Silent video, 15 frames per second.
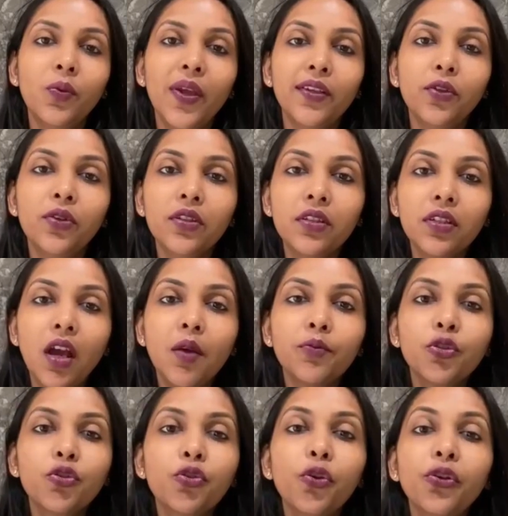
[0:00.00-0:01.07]
when it
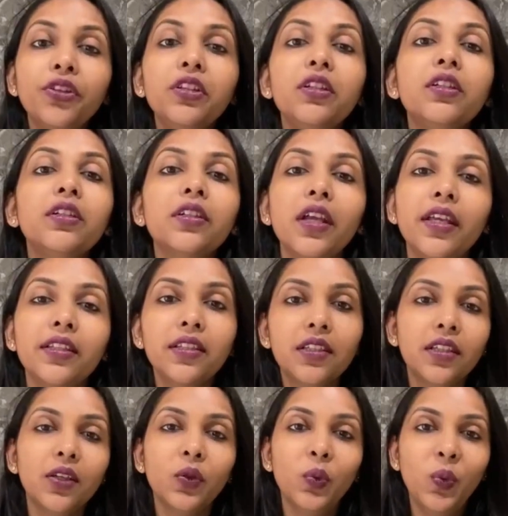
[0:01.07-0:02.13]
comes to your near and
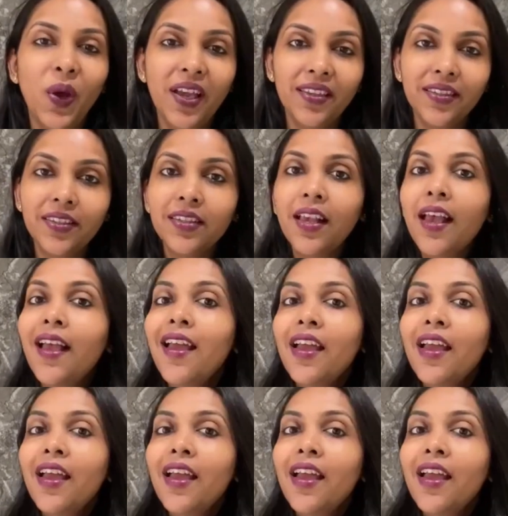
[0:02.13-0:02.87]
dear ones,